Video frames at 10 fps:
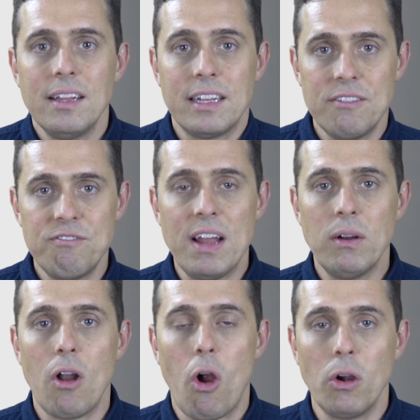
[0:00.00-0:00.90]
the
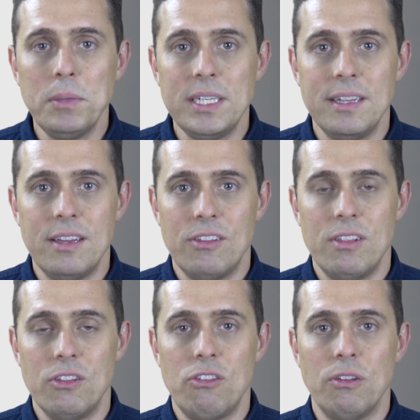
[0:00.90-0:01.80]
Confederate Army did this
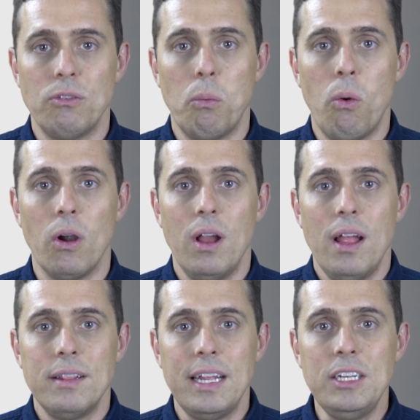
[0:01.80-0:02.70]
in the Civil War.
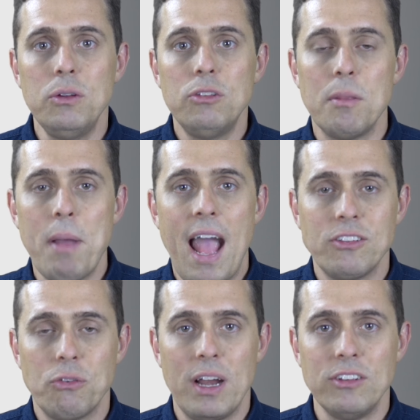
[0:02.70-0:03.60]
They used the
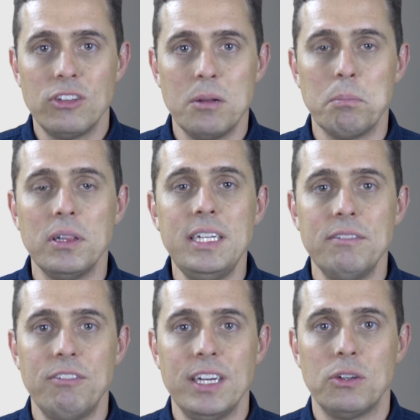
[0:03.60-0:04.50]
passphrase complete
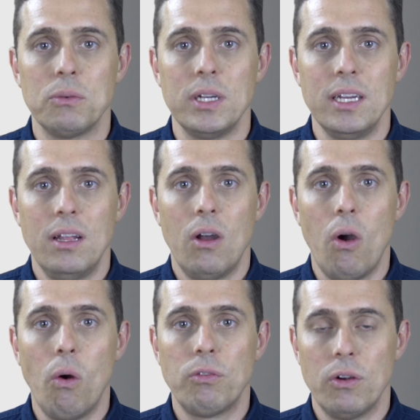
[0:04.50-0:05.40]
victory
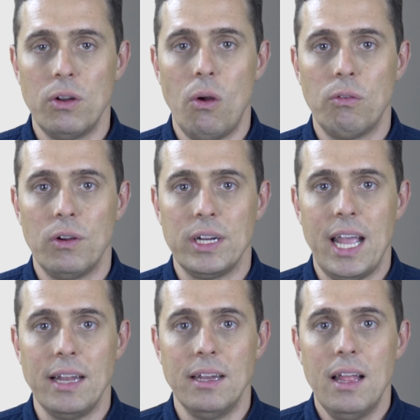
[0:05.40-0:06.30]
over and over
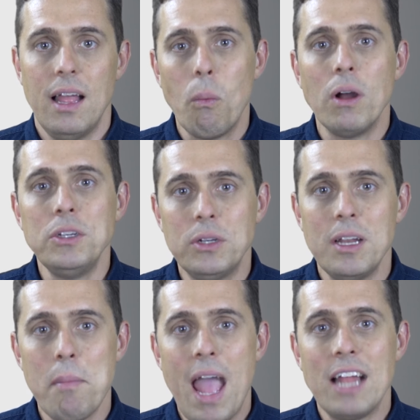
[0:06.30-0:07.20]
again. Well, you can
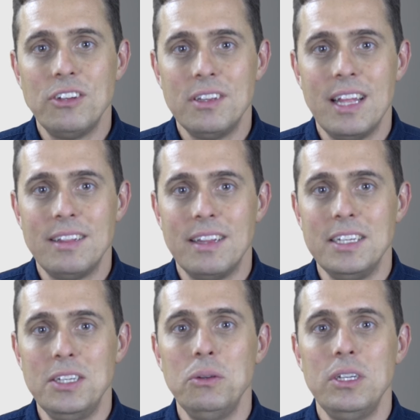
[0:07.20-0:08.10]
imagine that the
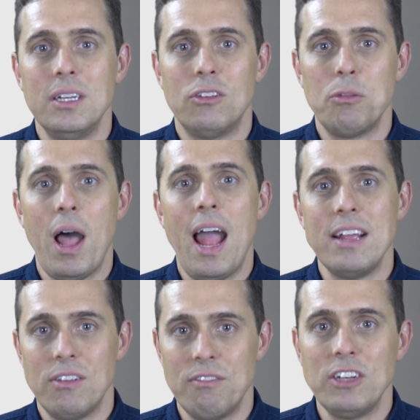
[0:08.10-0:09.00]
Union
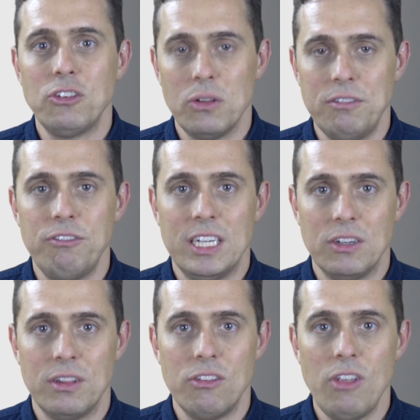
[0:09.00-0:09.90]
spies eventually
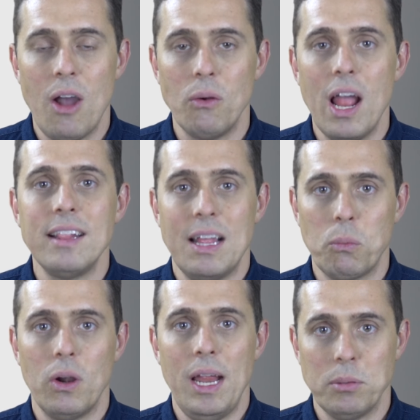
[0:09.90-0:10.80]
figured this out and then
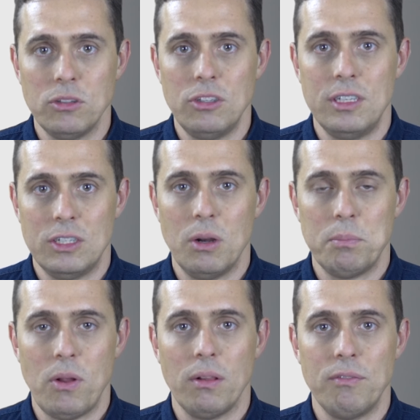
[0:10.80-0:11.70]
were able to
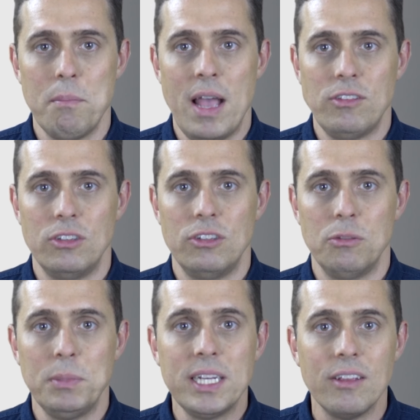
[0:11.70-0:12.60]
decrypt all of the messages
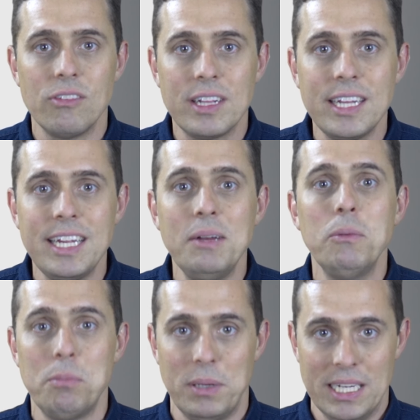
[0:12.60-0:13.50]
because the key
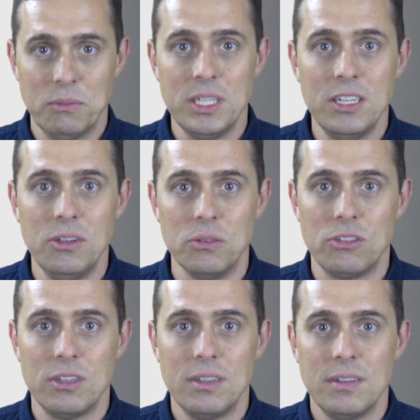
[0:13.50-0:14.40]
was being reused.